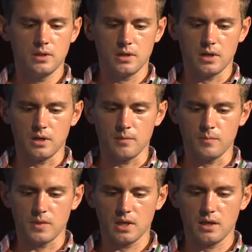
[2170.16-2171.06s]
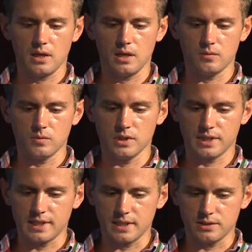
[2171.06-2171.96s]
And we'll look
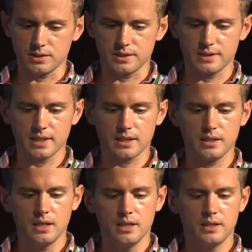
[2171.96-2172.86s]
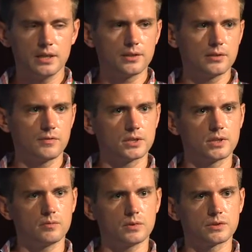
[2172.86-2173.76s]
at that in just a second. The other
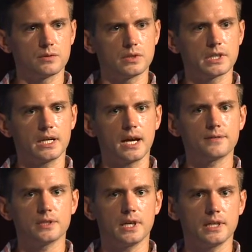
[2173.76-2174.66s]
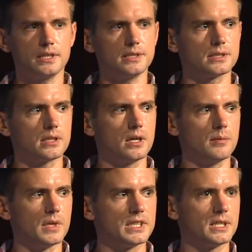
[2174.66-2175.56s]
version which we'll look at after that is
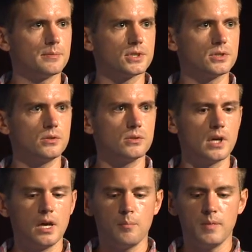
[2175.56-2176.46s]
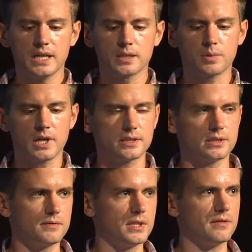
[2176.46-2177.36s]
attempts to make the process
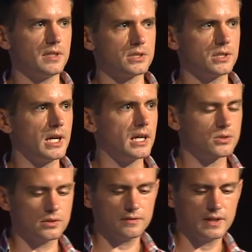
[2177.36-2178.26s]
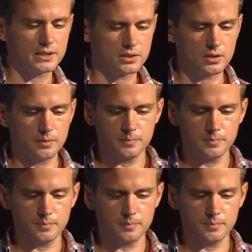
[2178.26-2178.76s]
of derivation actually faster.